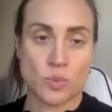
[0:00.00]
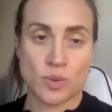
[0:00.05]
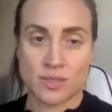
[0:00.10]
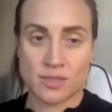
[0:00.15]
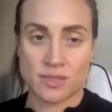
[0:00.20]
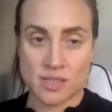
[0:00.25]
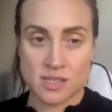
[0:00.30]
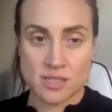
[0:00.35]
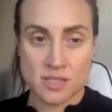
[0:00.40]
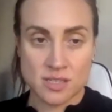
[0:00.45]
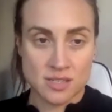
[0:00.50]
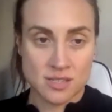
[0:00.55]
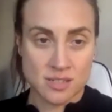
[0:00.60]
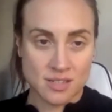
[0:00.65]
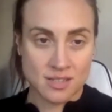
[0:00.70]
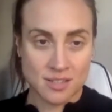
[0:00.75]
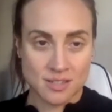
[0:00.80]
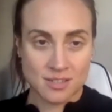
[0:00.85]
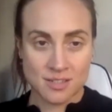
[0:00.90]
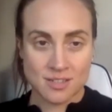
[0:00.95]
when this,
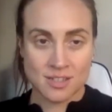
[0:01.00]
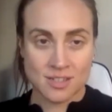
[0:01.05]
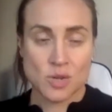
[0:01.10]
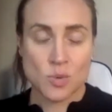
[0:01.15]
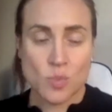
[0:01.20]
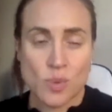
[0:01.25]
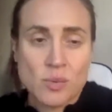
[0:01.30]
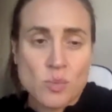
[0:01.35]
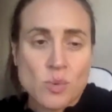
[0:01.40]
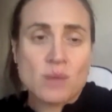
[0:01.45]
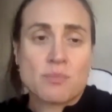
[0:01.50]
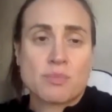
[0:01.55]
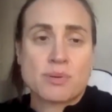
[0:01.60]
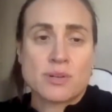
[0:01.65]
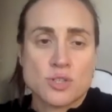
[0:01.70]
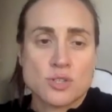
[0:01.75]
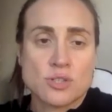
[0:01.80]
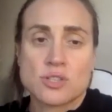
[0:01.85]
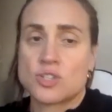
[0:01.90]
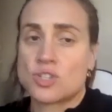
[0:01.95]
you know, when one
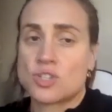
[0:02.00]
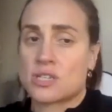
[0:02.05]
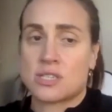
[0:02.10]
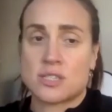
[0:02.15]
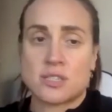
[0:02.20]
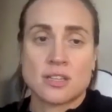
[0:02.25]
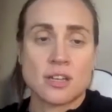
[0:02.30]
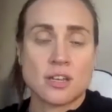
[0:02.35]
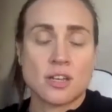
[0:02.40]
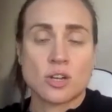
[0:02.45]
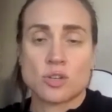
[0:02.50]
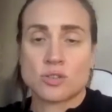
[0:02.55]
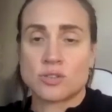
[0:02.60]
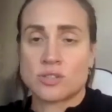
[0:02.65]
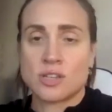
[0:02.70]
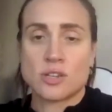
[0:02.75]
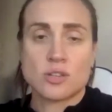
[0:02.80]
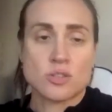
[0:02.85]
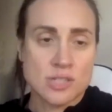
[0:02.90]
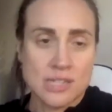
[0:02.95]
person is just
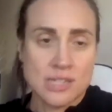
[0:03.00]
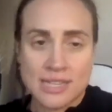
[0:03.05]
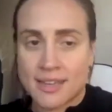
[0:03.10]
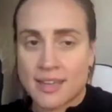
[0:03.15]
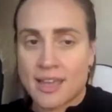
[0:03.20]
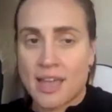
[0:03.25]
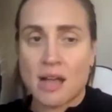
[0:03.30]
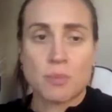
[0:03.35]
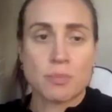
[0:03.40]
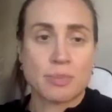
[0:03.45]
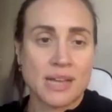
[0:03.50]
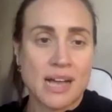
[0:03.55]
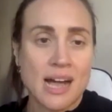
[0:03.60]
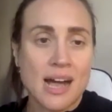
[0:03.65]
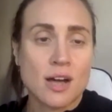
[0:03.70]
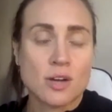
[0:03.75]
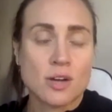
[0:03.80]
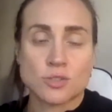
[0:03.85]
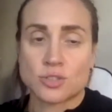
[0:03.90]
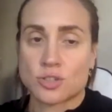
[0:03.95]
continuously helping
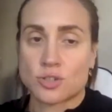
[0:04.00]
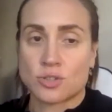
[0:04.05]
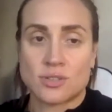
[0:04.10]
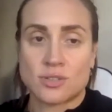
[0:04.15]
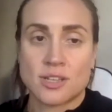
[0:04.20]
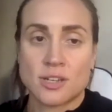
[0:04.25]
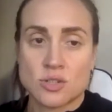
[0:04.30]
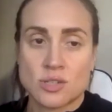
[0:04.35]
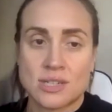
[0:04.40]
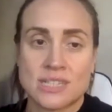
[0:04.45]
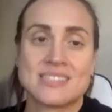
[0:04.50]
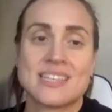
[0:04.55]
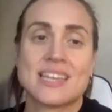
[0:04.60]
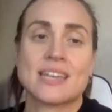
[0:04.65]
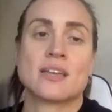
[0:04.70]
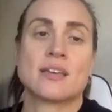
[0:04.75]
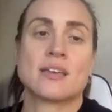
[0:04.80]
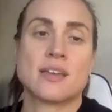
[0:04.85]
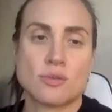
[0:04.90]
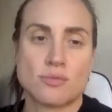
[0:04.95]
out or continuously
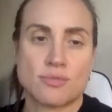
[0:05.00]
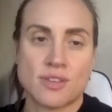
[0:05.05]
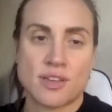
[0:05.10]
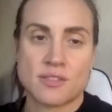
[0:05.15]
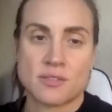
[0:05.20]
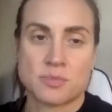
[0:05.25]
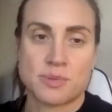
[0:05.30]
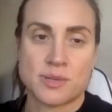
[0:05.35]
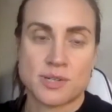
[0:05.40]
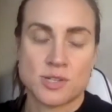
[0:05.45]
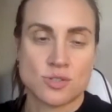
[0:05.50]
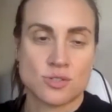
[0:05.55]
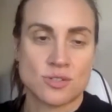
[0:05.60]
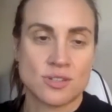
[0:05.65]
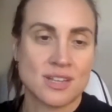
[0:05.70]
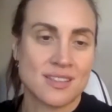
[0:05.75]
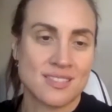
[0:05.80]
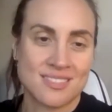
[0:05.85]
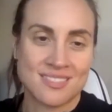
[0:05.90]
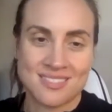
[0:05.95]
taking care of the other person
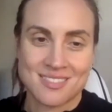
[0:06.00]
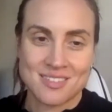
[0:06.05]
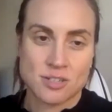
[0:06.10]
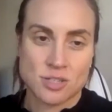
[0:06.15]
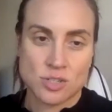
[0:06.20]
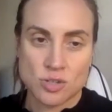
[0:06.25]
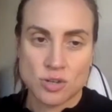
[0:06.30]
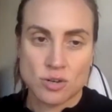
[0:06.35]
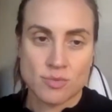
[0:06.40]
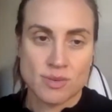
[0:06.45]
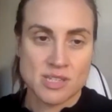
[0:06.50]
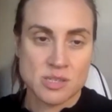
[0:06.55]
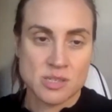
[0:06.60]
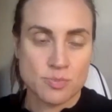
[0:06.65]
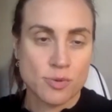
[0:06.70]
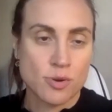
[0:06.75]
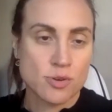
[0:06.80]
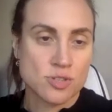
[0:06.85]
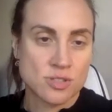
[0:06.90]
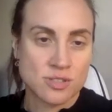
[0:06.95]
and there's no
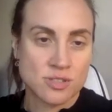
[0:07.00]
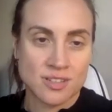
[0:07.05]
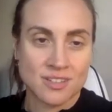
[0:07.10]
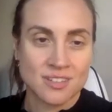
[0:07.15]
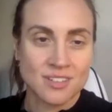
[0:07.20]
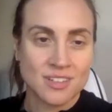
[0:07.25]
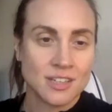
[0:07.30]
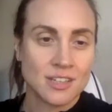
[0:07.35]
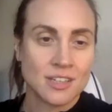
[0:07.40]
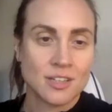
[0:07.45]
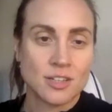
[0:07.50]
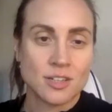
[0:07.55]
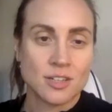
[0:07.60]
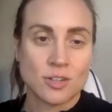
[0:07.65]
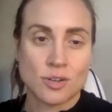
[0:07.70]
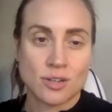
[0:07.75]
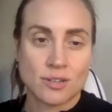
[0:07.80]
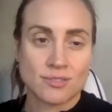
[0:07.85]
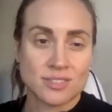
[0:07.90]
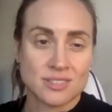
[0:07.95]
reciprocity
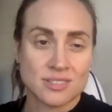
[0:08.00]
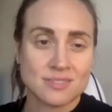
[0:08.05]
or even